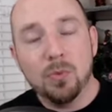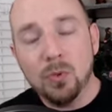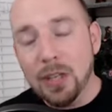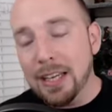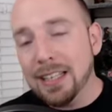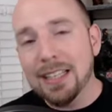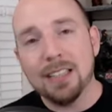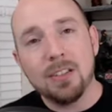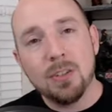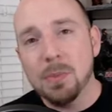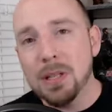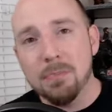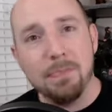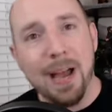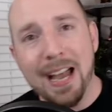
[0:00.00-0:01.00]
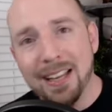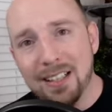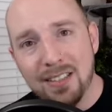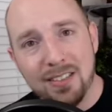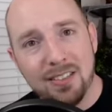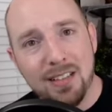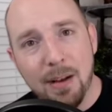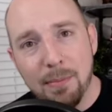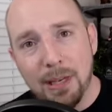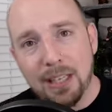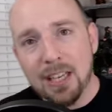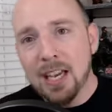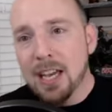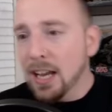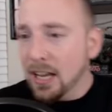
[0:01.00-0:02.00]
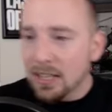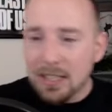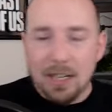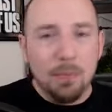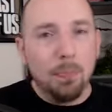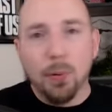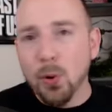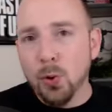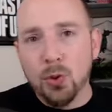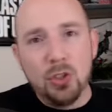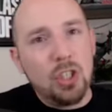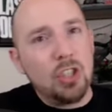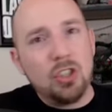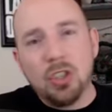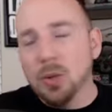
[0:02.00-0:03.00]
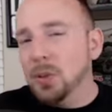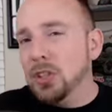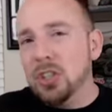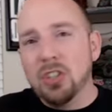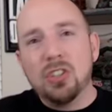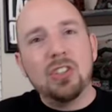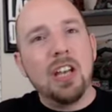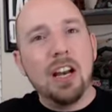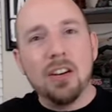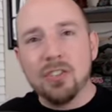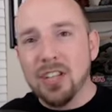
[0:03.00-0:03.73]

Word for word: gets him in the bat in the stomach and then pulls it so it just tears.